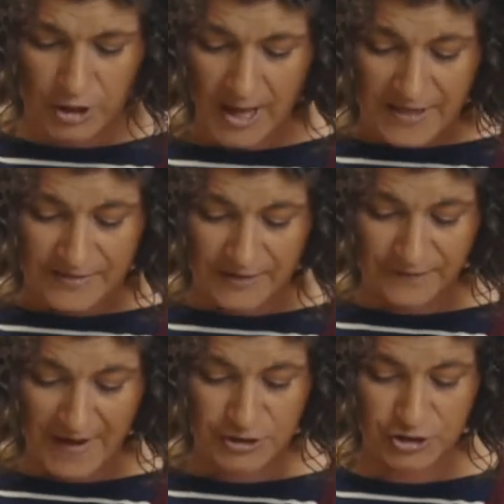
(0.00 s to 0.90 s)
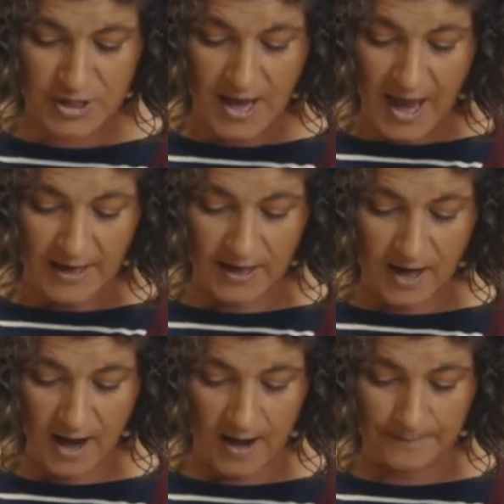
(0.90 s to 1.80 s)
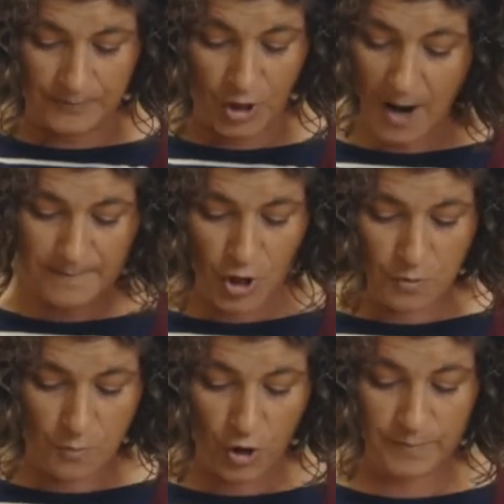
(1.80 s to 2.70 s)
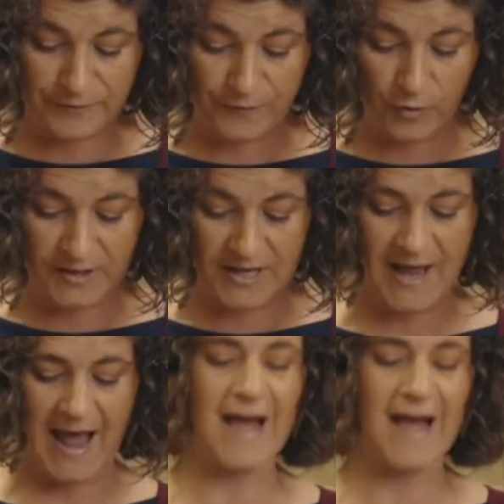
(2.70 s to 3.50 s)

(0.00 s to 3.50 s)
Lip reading: should then Vashti come no more before King